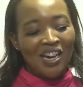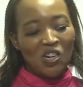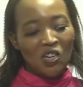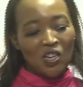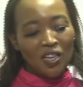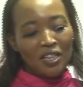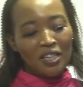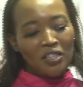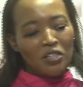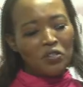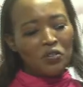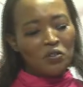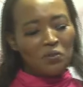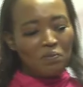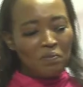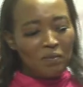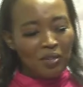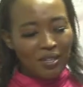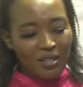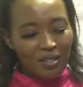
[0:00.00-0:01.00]
okay, it took
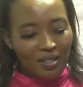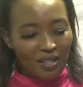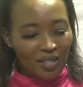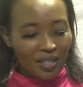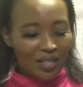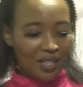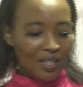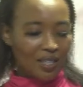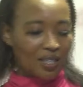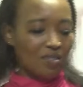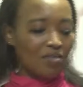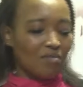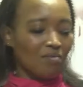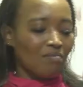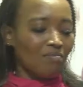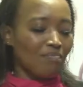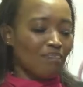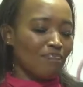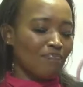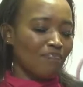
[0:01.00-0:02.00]
me like
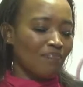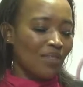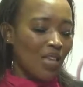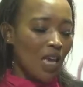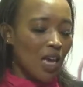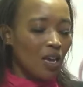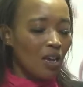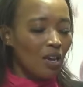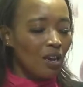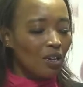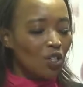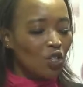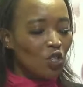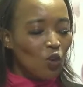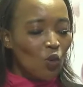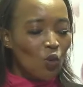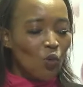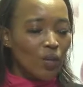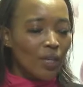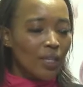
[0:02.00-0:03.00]

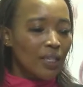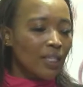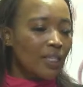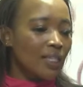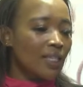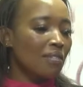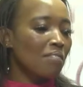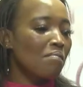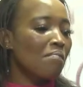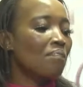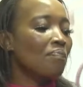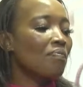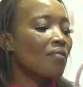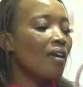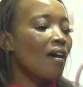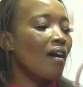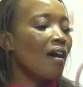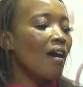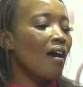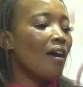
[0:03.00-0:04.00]
2 weeks, mm-hmm.
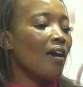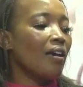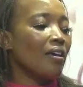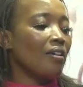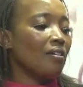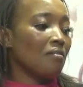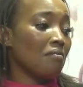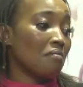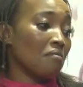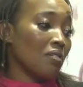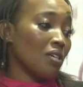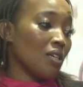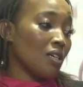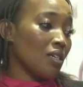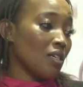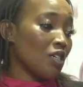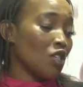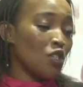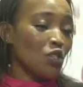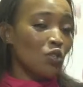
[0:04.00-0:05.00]
and
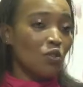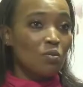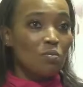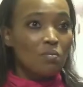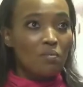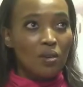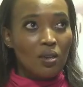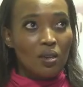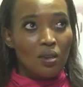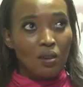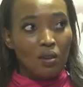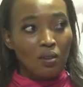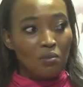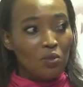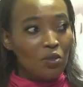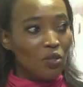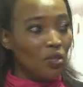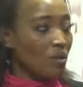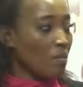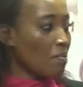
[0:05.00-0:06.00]
it took me
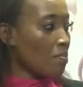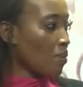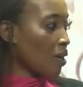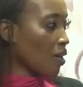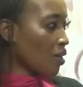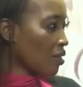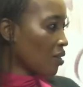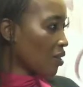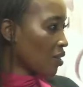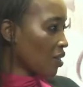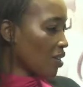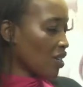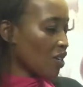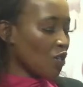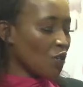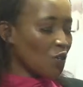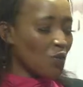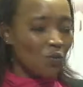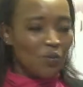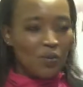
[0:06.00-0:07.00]
almost a month
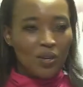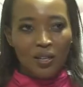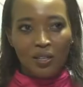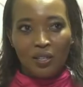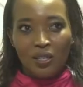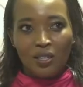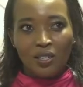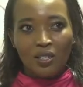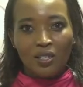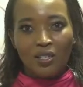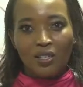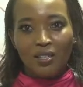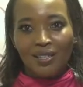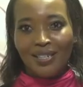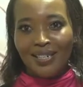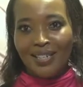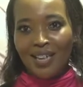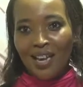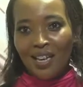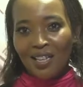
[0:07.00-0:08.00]
to practice
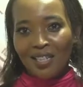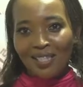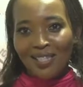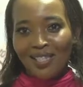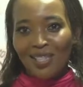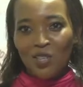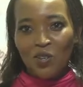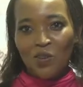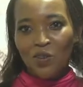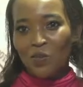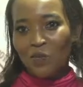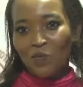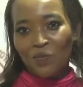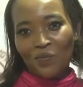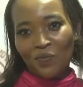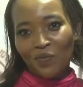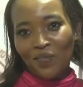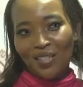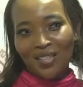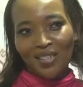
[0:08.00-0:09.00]
the dance, so
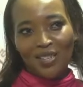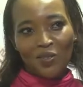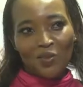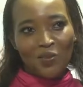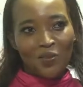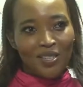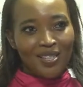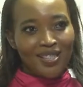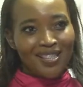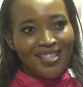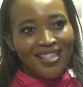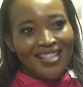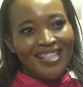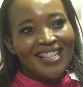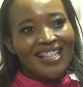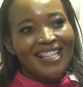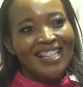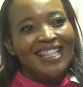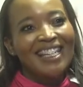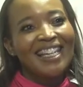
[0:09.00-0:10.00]
it was
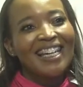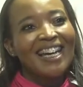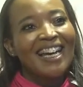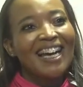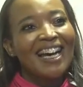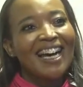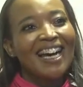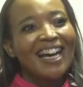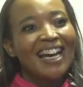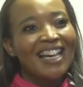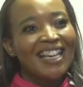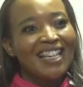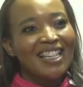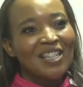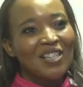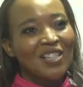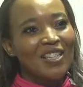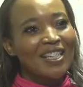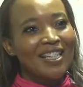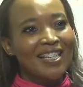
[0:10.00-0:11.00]

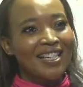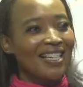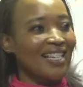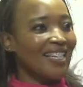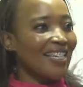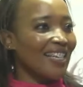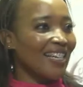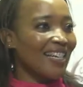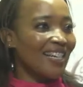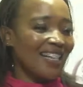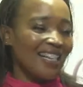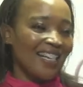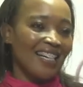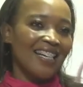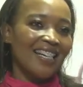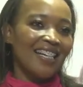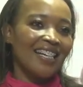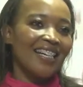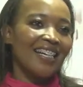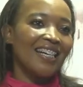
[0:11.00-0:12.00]
it was quite a
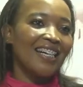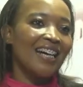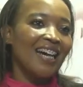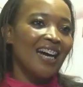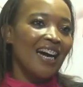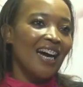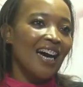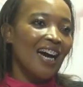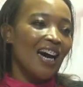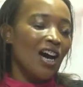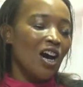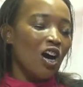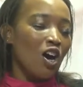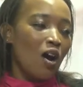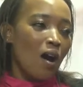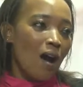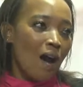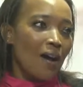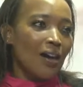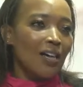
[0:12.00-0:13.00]

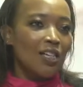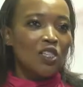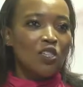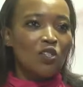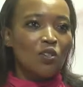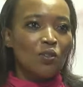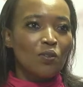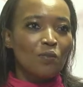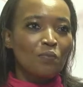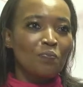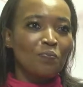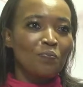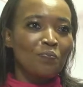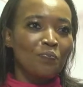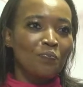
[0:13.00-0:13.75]
hassle.